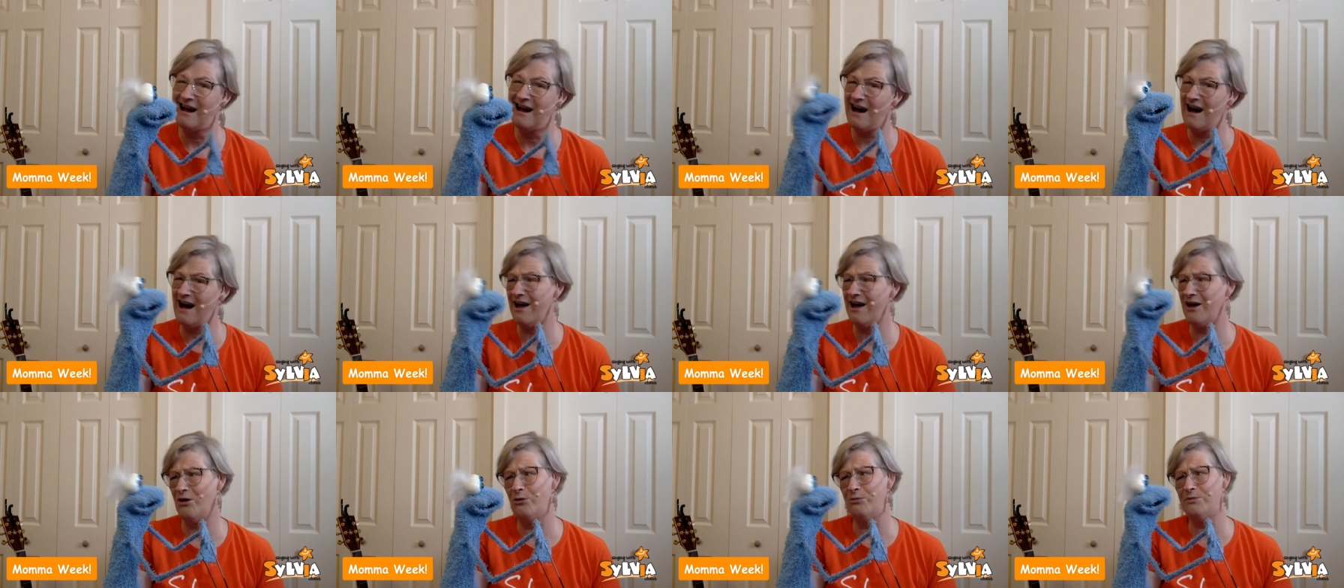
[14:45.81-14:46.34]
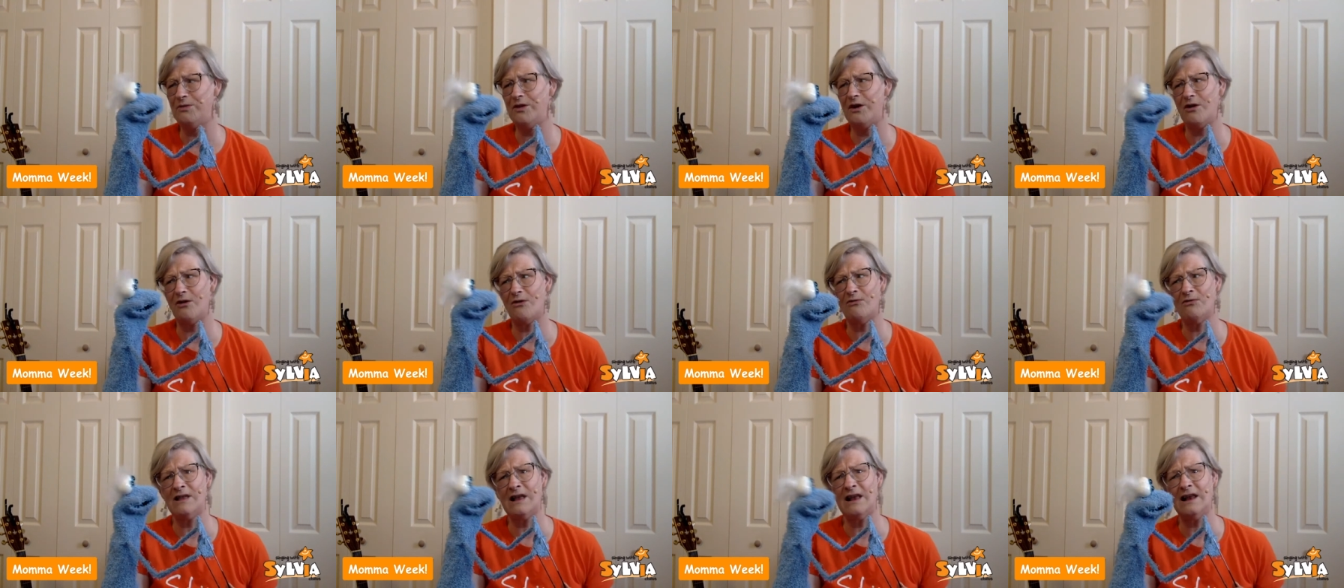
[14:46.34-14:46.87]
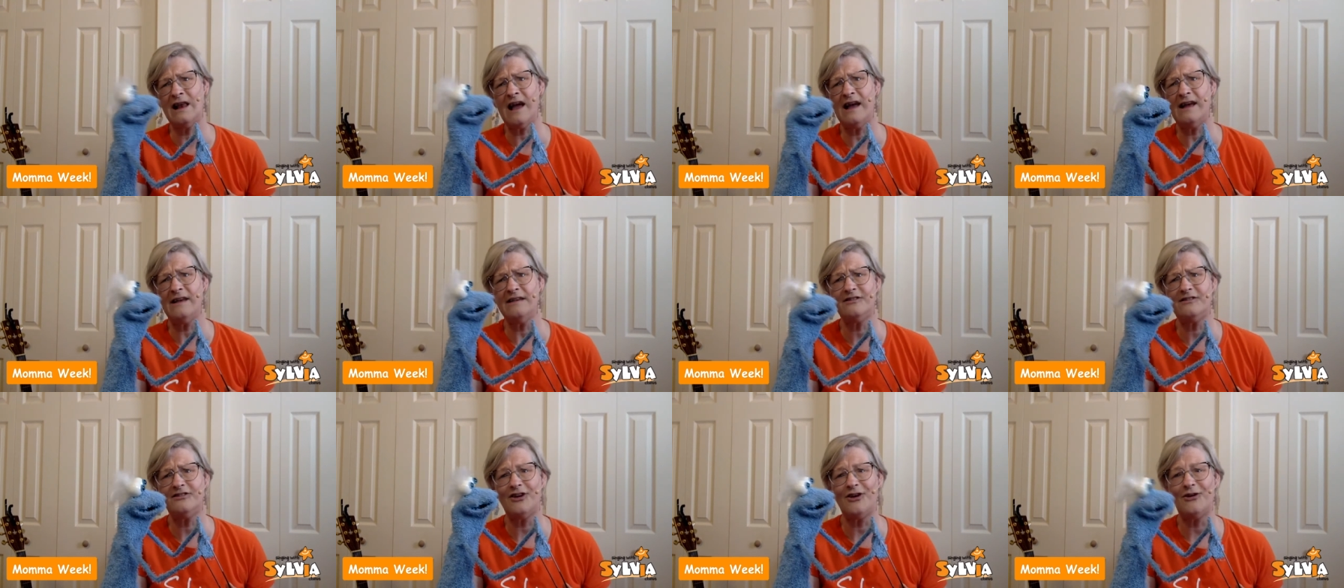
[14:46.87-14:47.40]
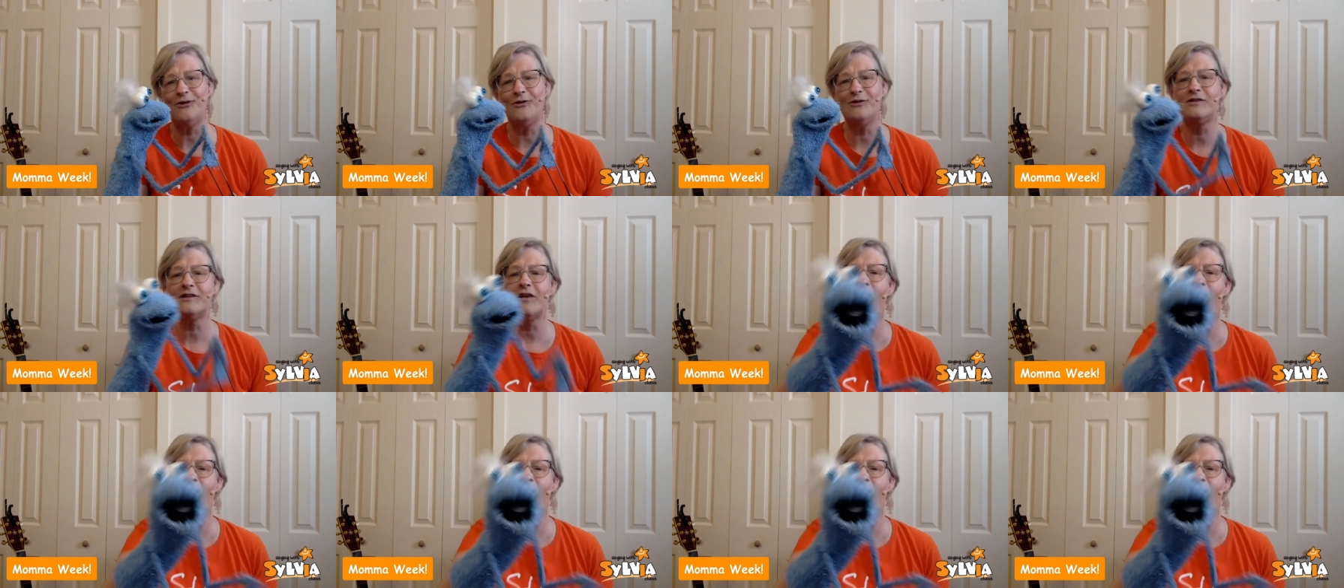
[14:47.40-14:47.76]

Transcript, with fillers: I hope they're only nice jokes.